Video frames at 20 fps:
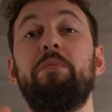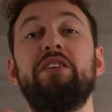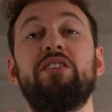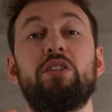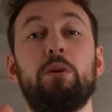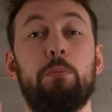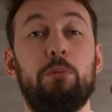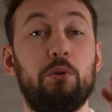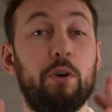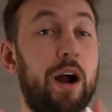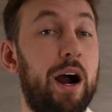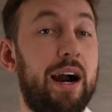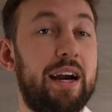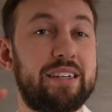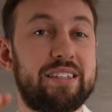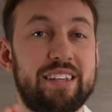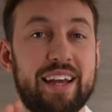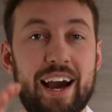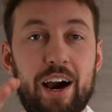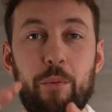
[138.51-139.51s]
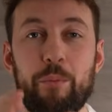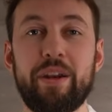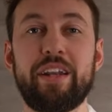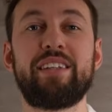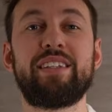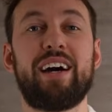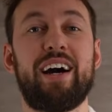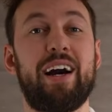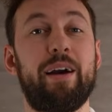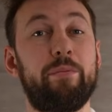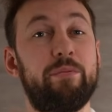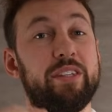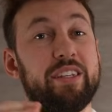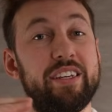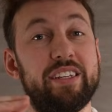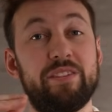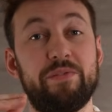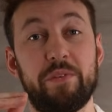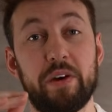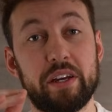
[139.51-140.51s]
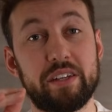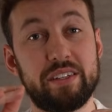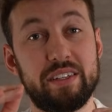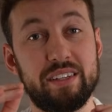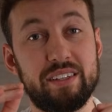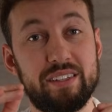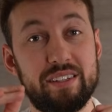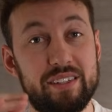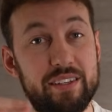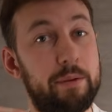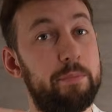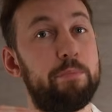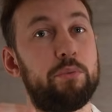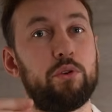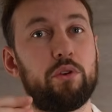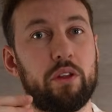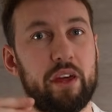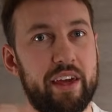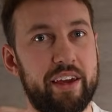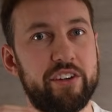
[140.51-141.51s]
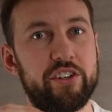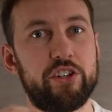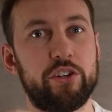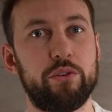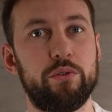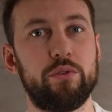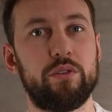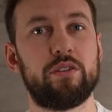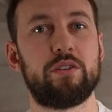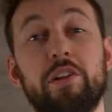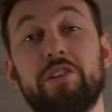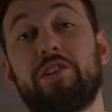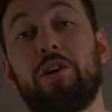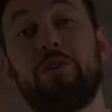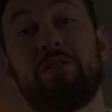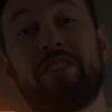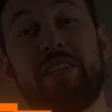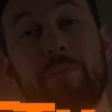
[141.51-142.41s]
would be surprised how many times this fixes simple issues. Let's go to